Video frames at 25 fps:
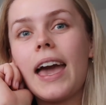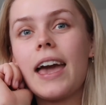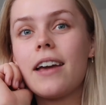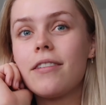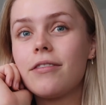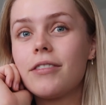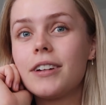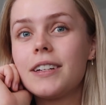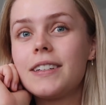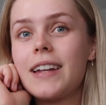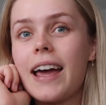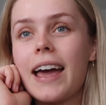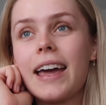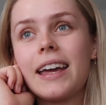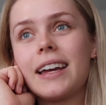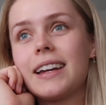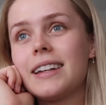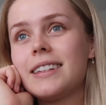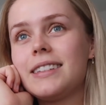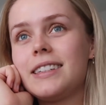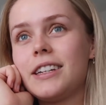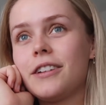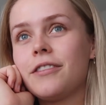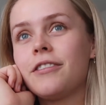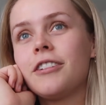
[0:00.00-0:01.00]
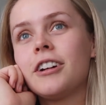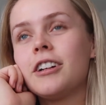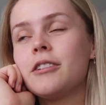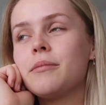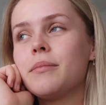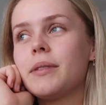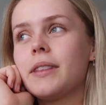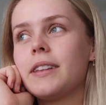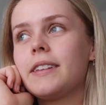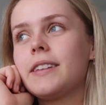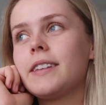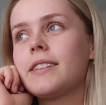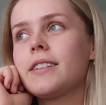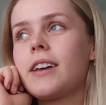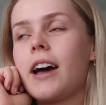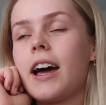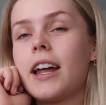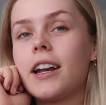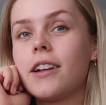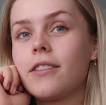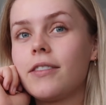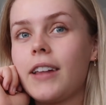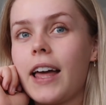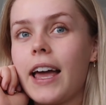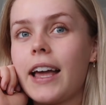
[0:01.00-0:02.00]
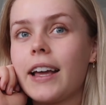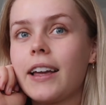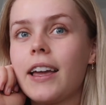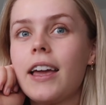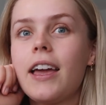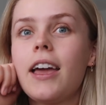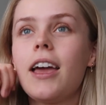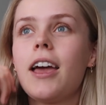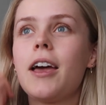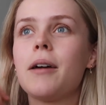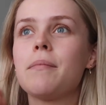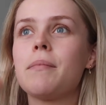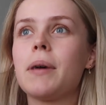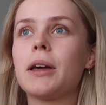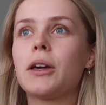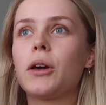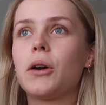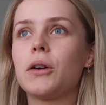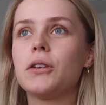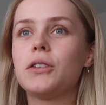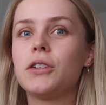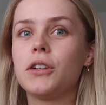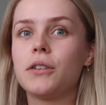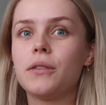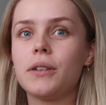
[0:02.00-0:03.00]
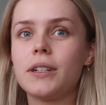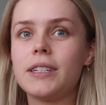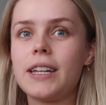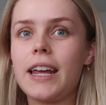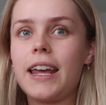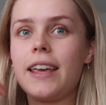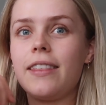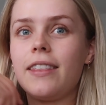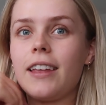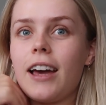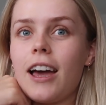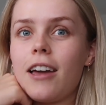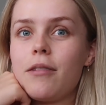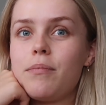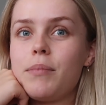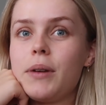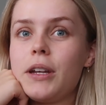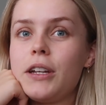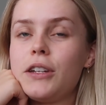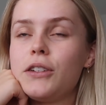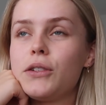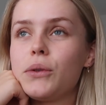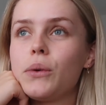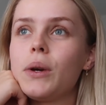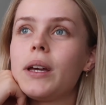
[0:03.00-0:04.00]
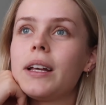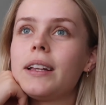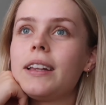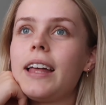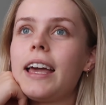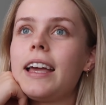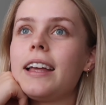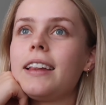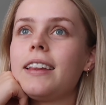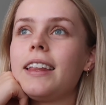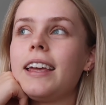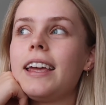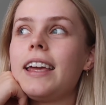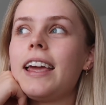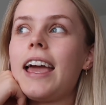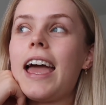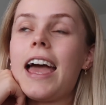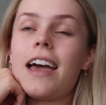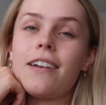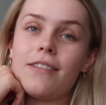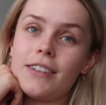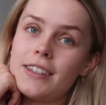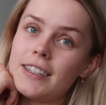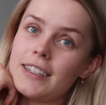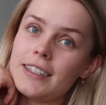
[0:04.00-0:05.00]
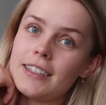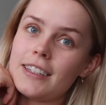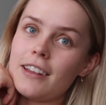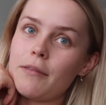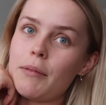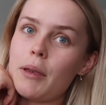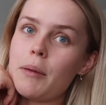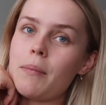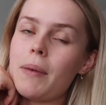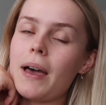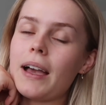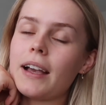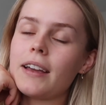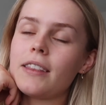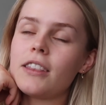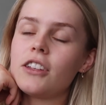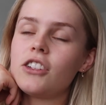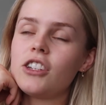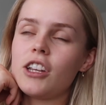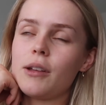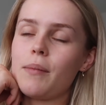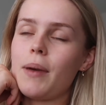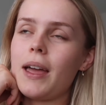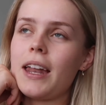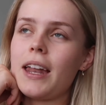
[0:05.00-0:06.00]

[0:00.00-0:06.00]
Every day is different, but this is kind of like my go-to routine that I've been doing lately, ever since I've been back at the gym